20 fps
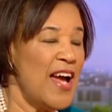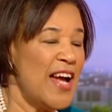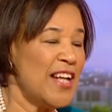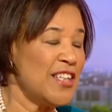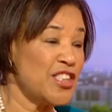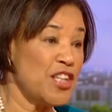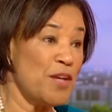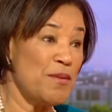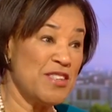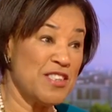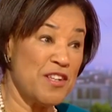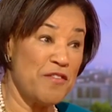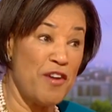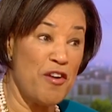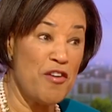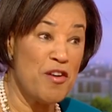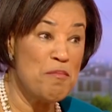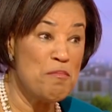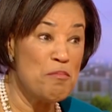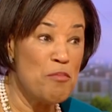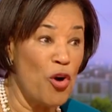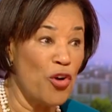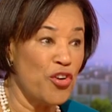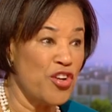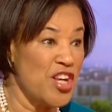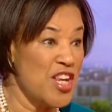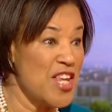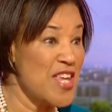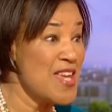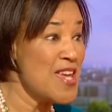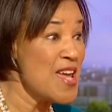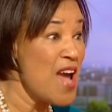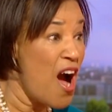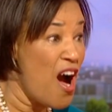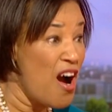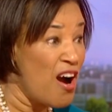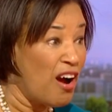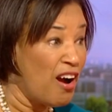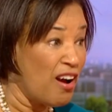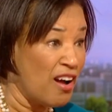And so it's a very modern,
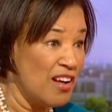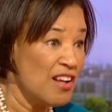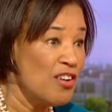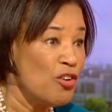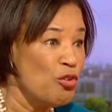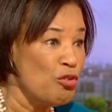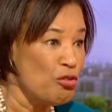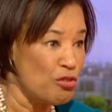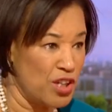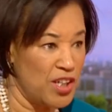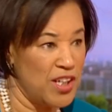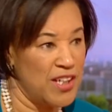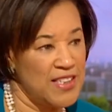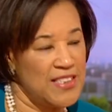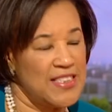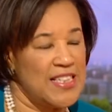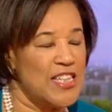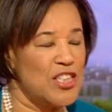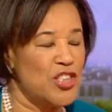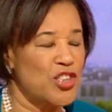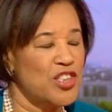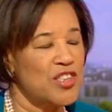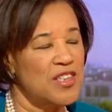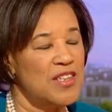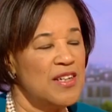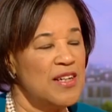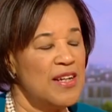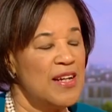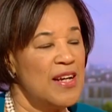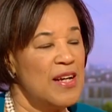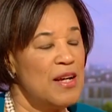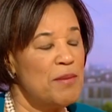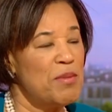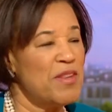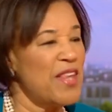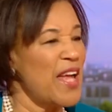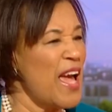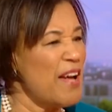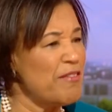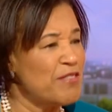young organisation.
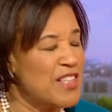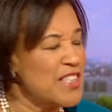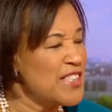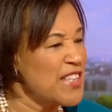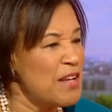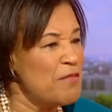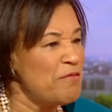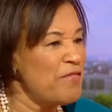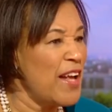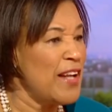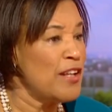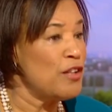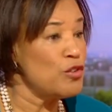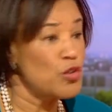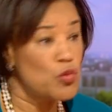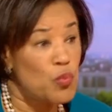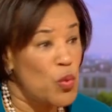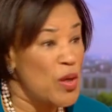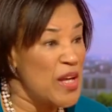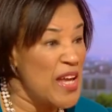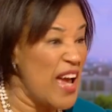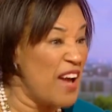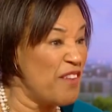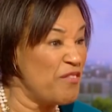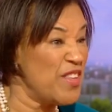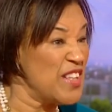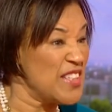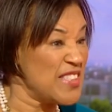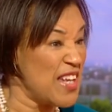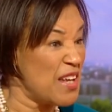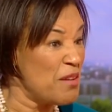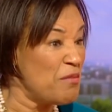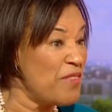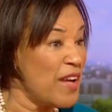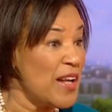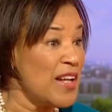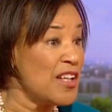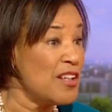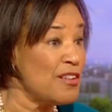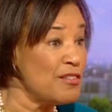But they have the same values. We have the same
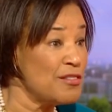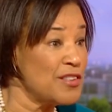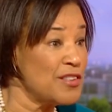values.